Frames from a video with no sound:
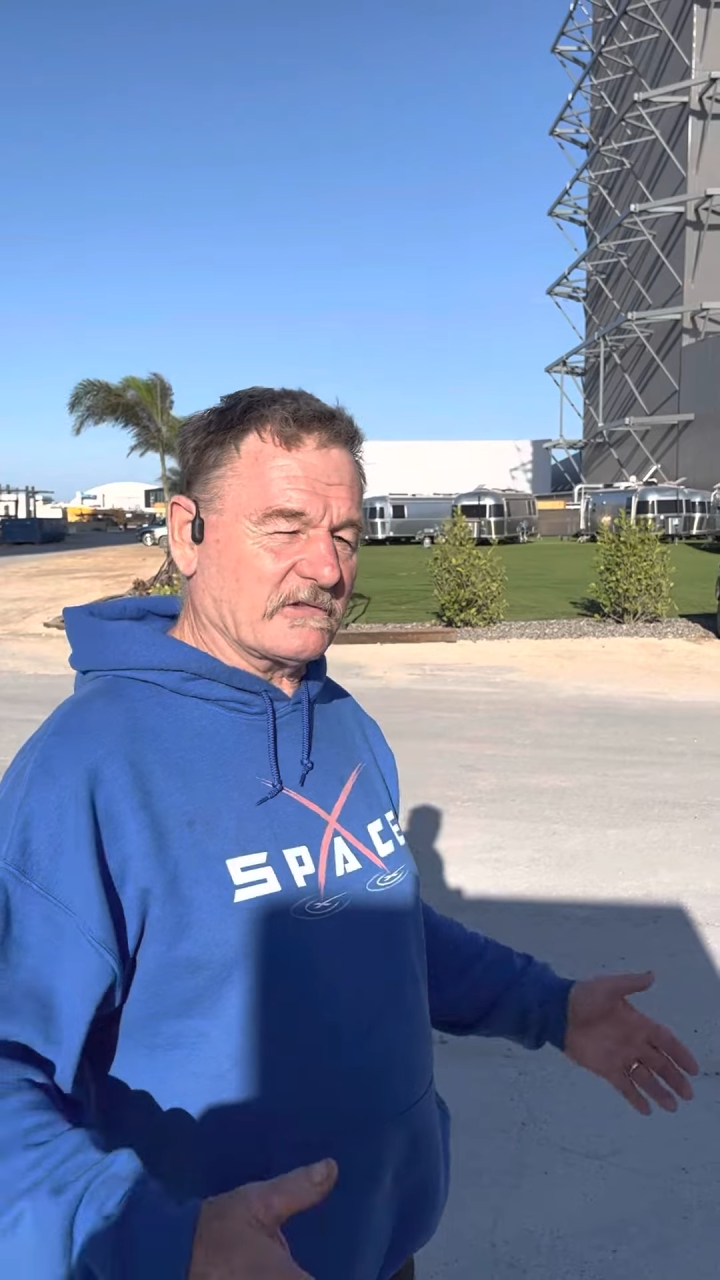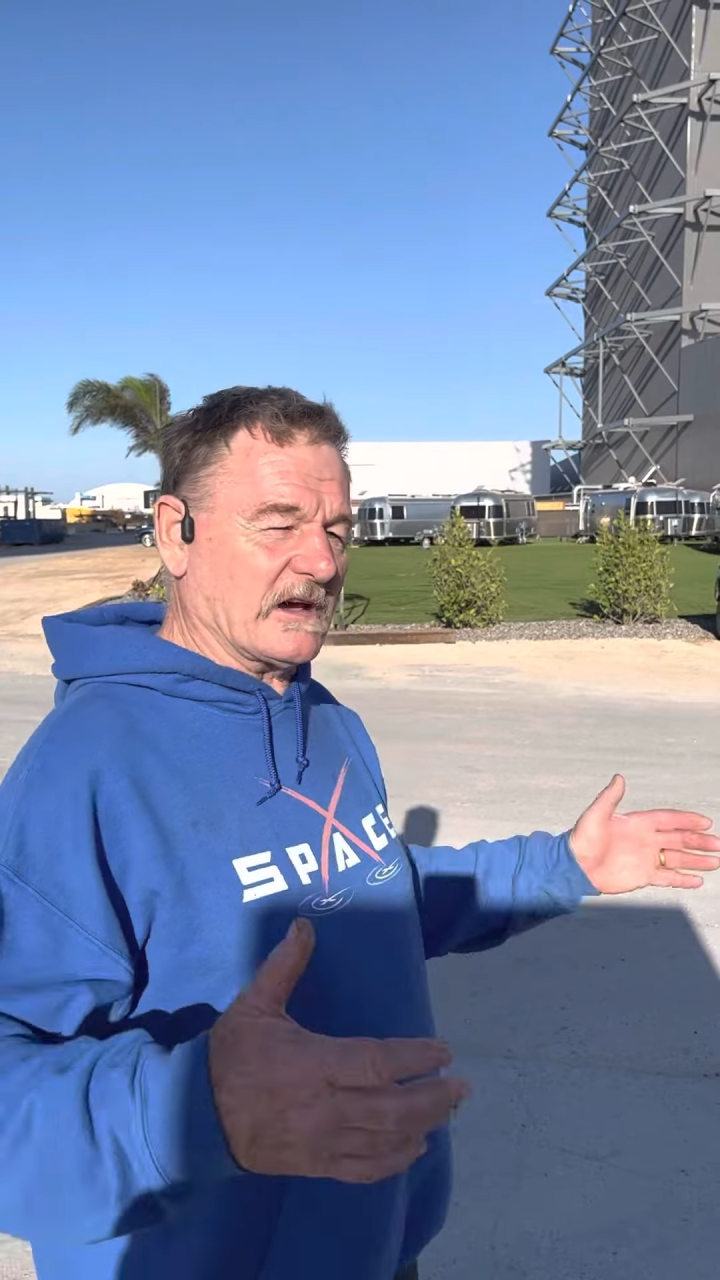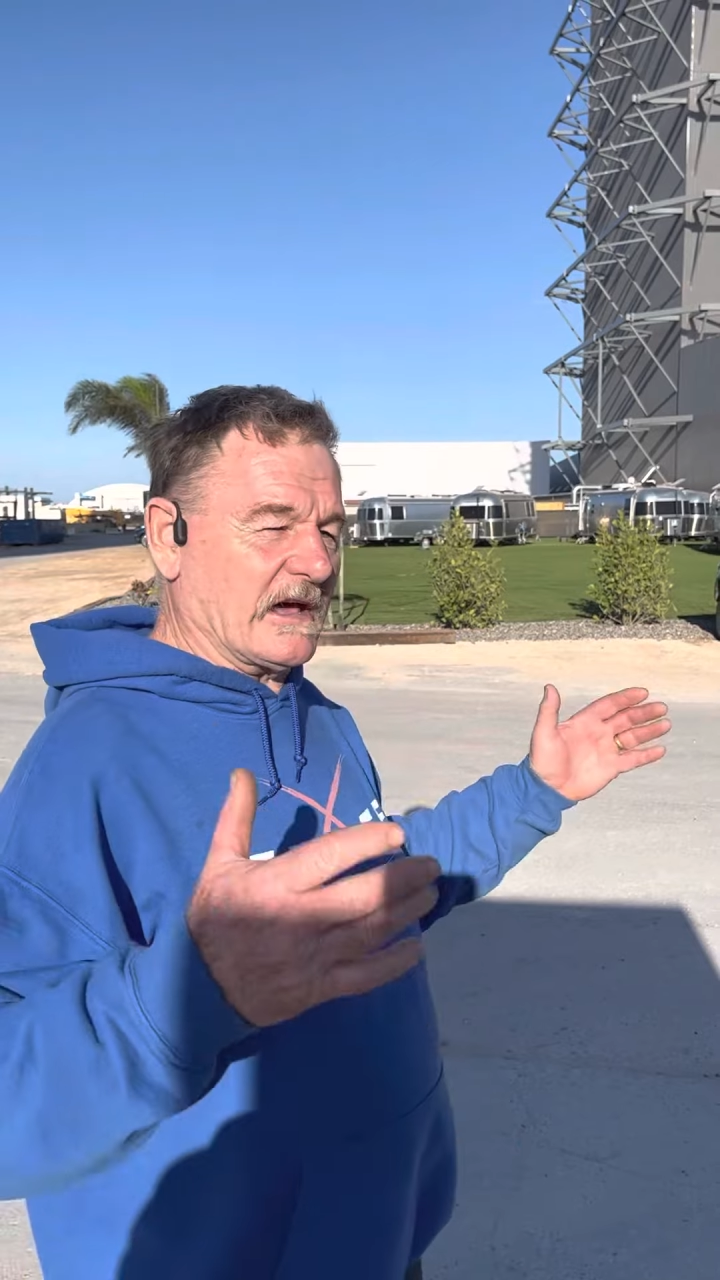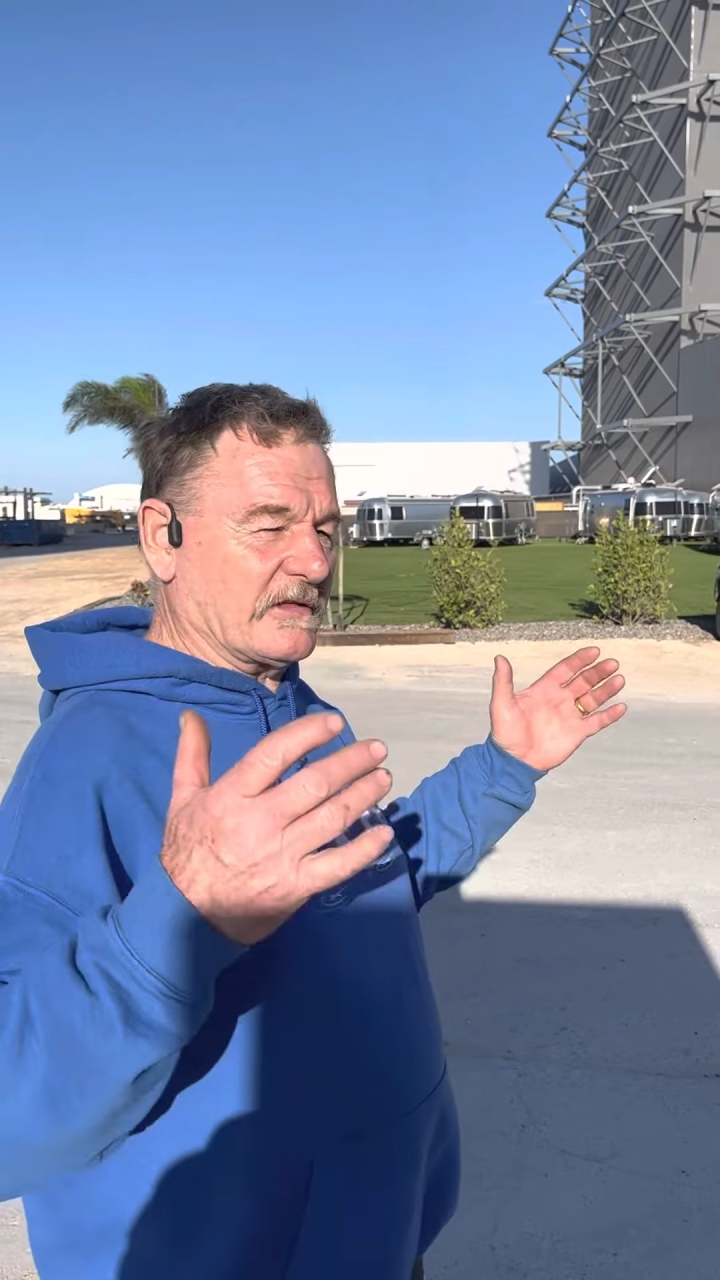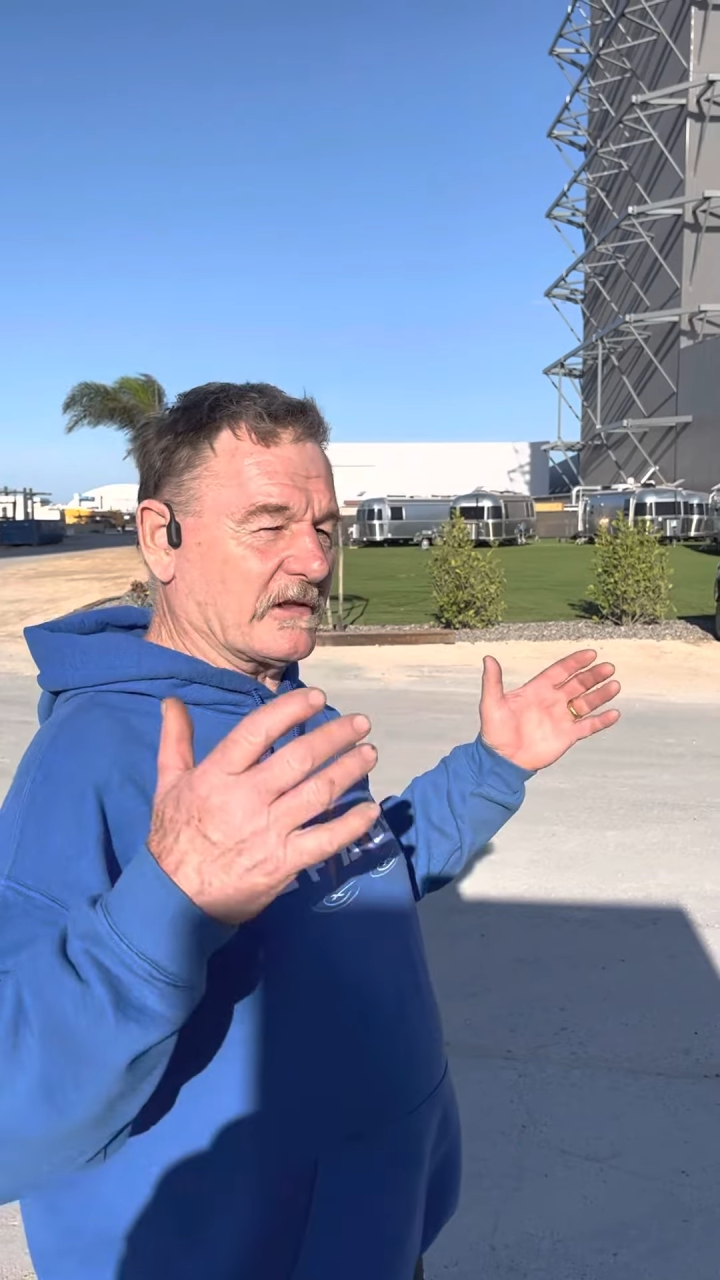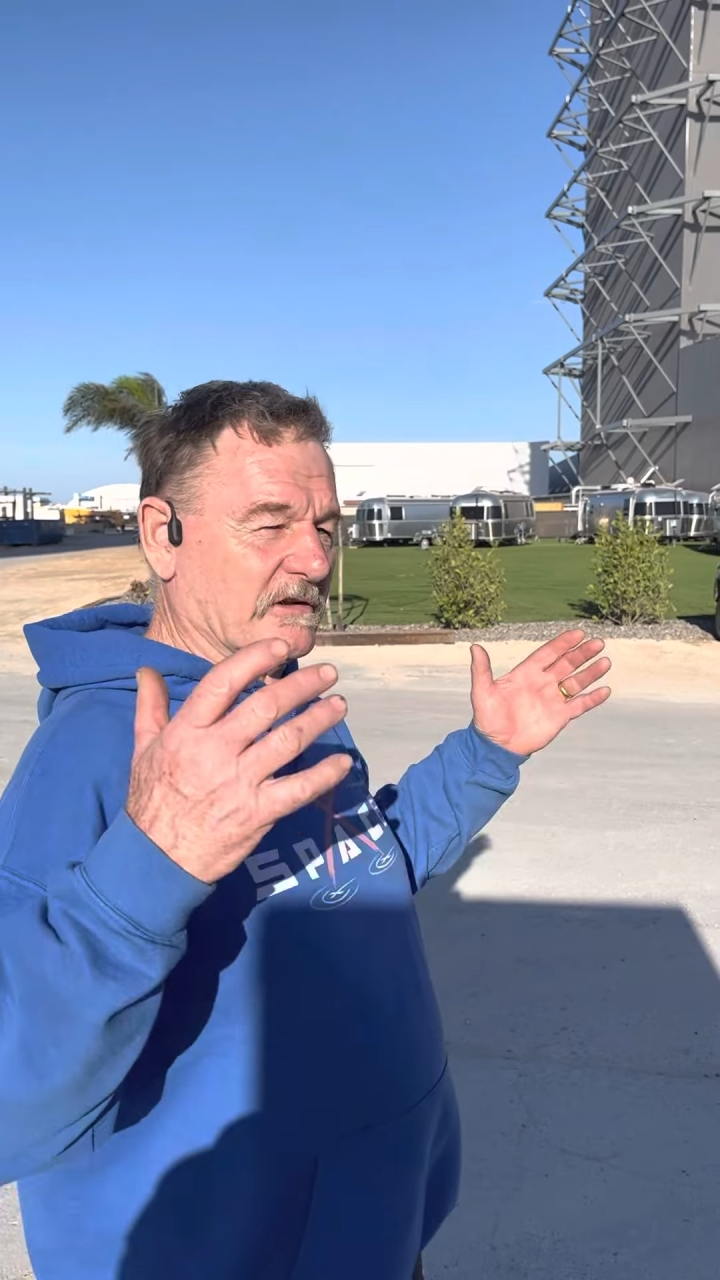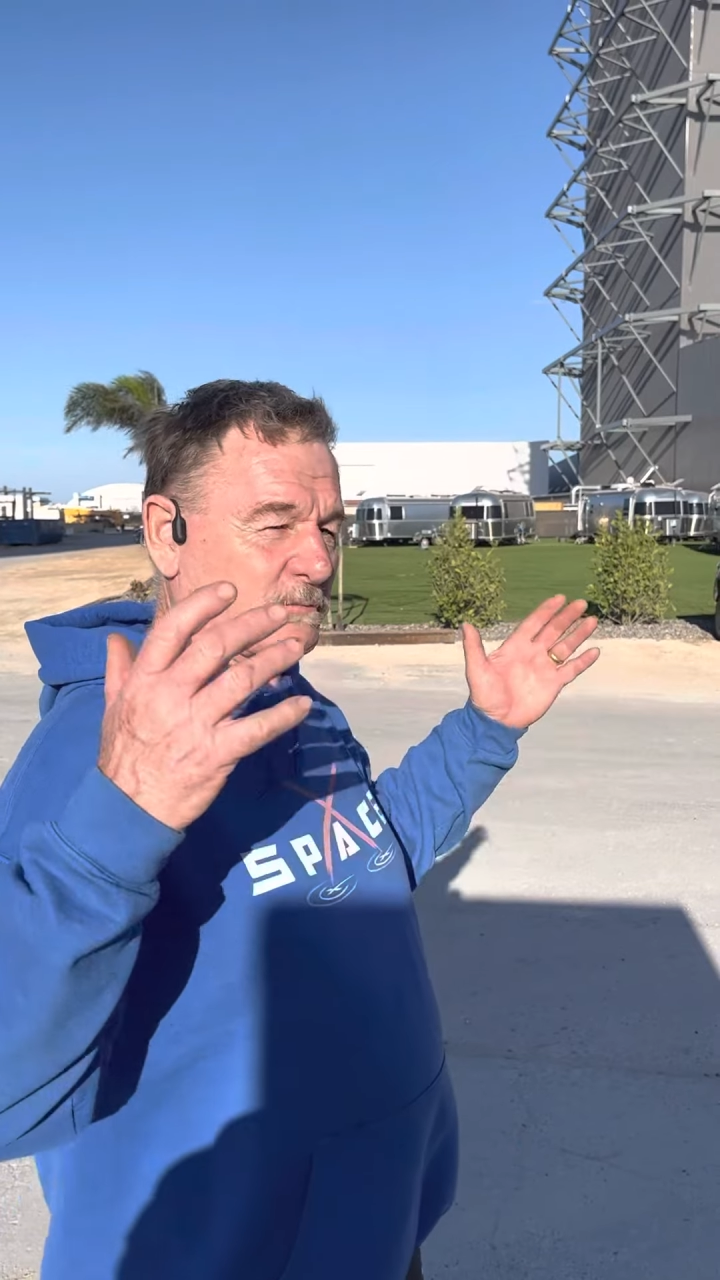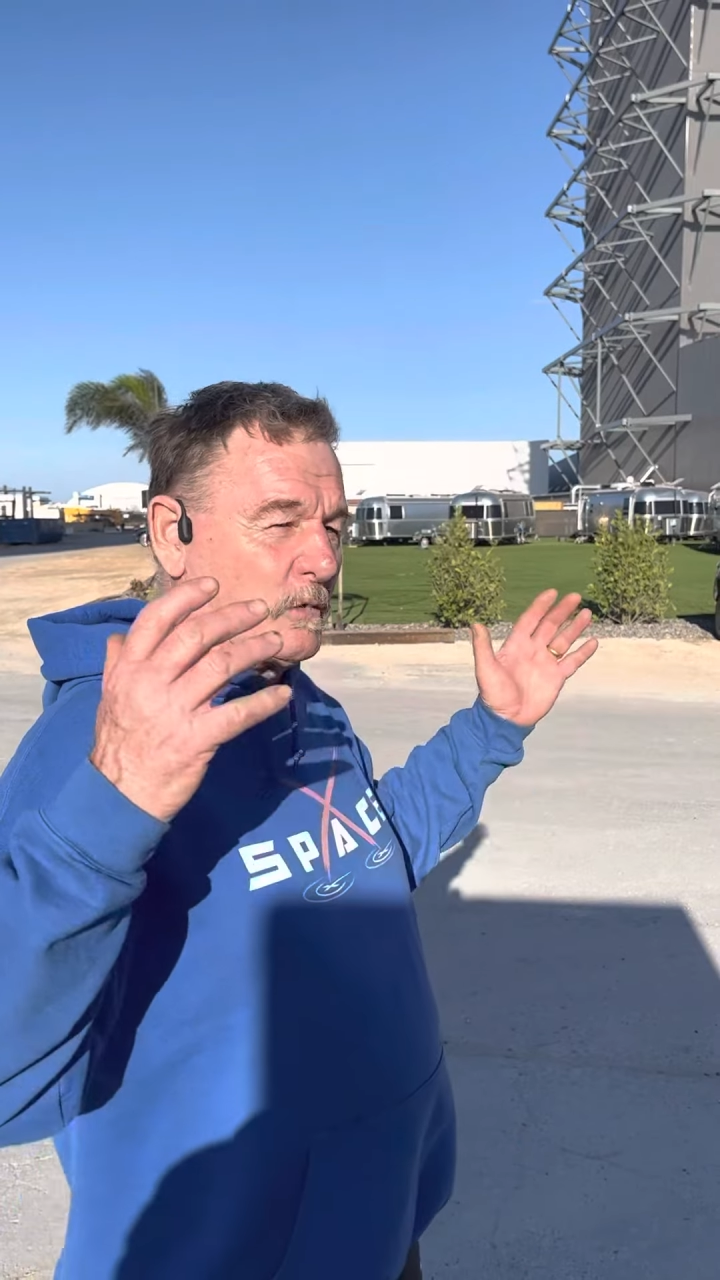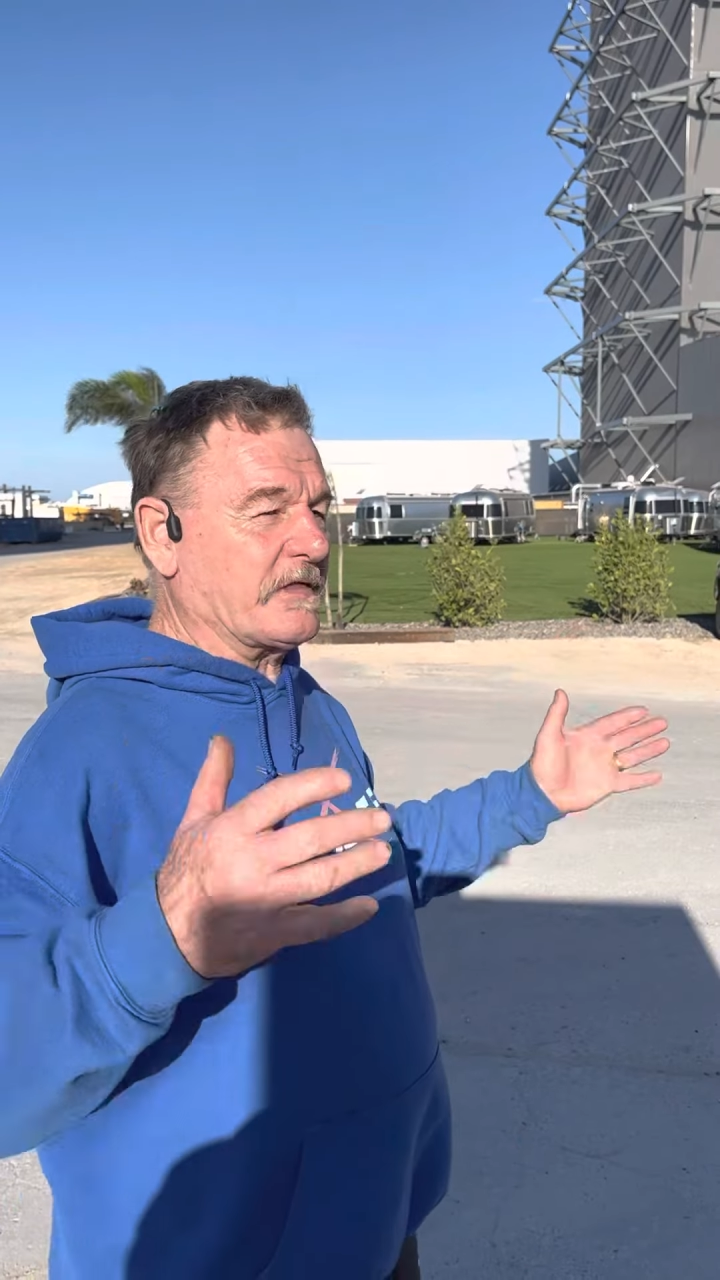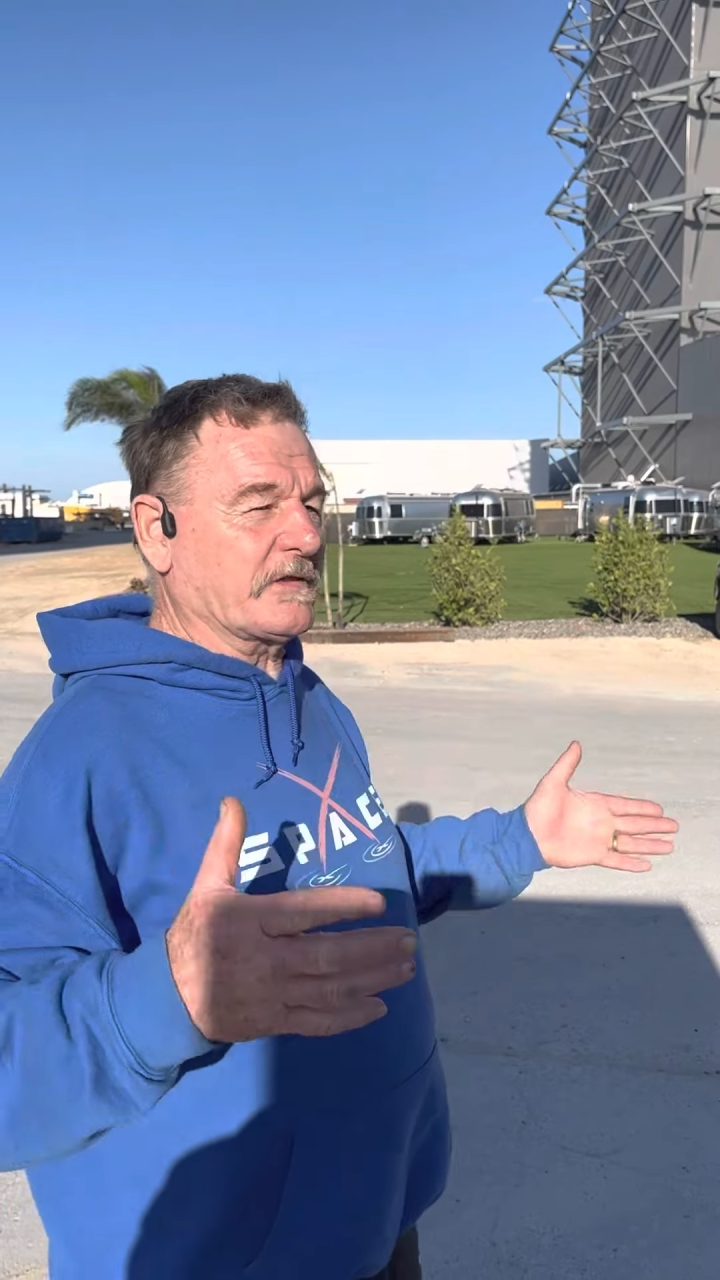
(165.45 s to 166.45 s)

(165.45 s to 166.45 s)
guy that has bought